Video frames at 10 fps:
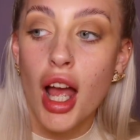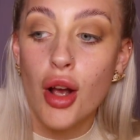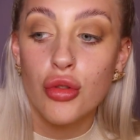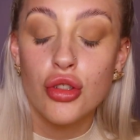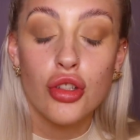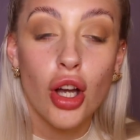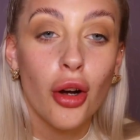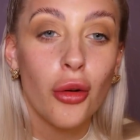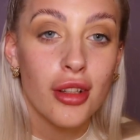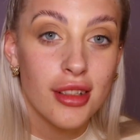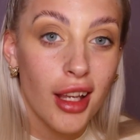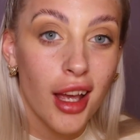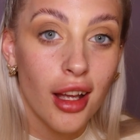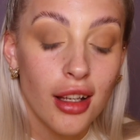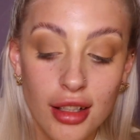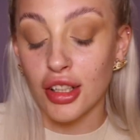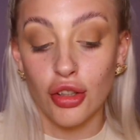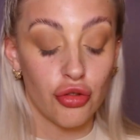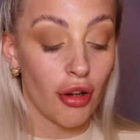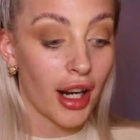I was so scared.
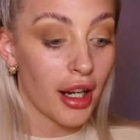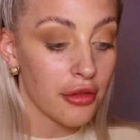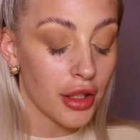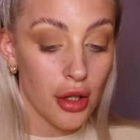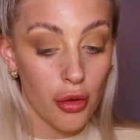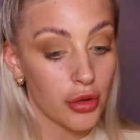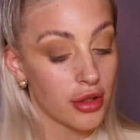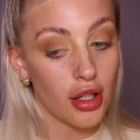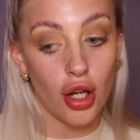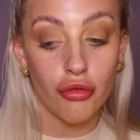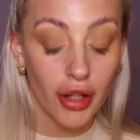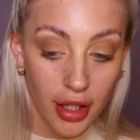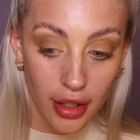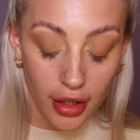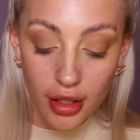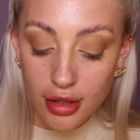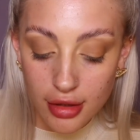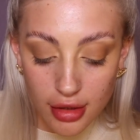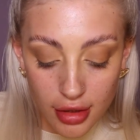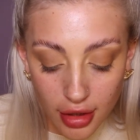Driving was
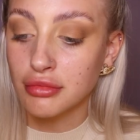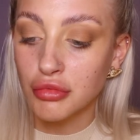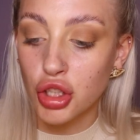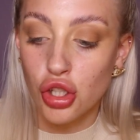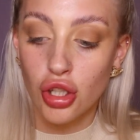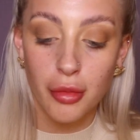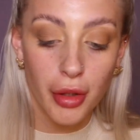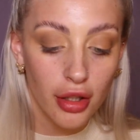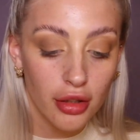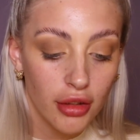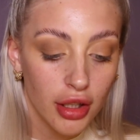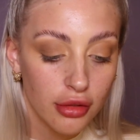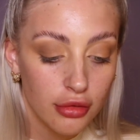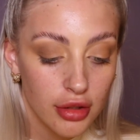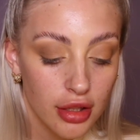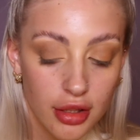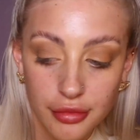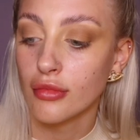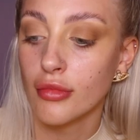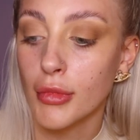horrendous. Shouldn't have been on the roads.
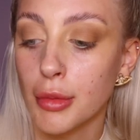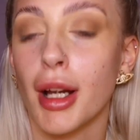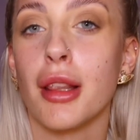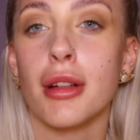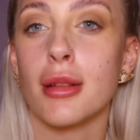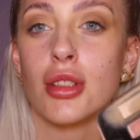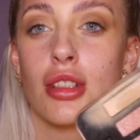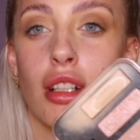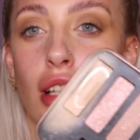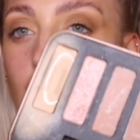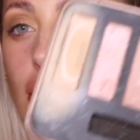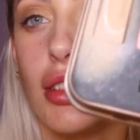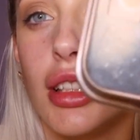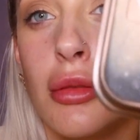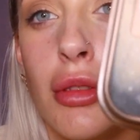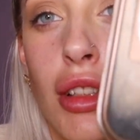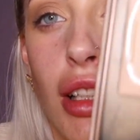By the way, I'm just gonna go in with a